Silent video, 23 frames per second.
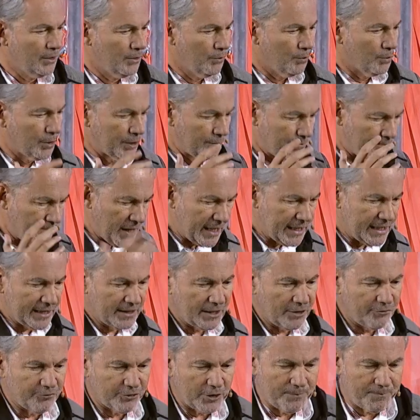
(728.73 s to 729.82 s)
with many
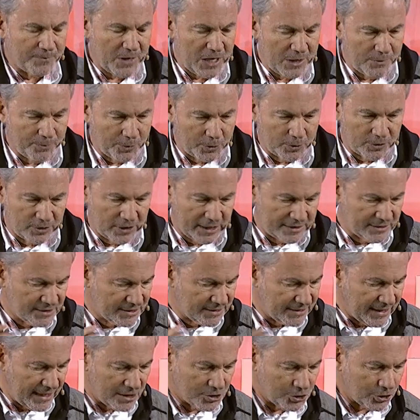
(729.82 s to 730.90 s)
different people and
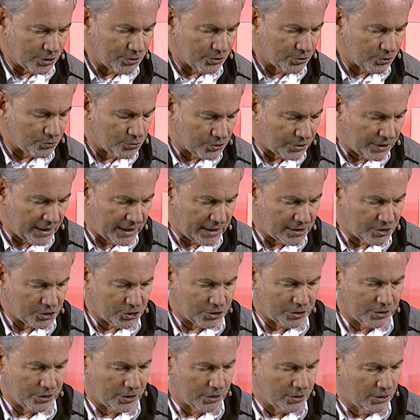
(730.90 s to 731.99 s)
station to
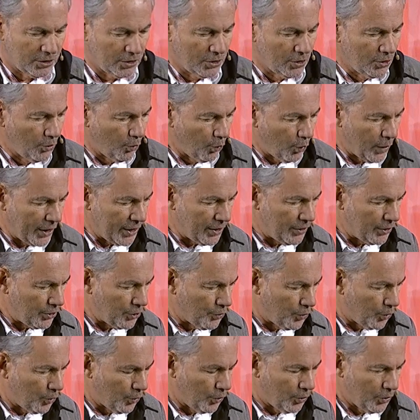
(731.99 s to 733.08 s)
station, when
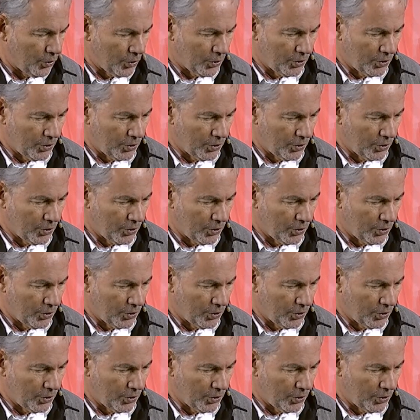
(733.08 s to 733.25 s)
you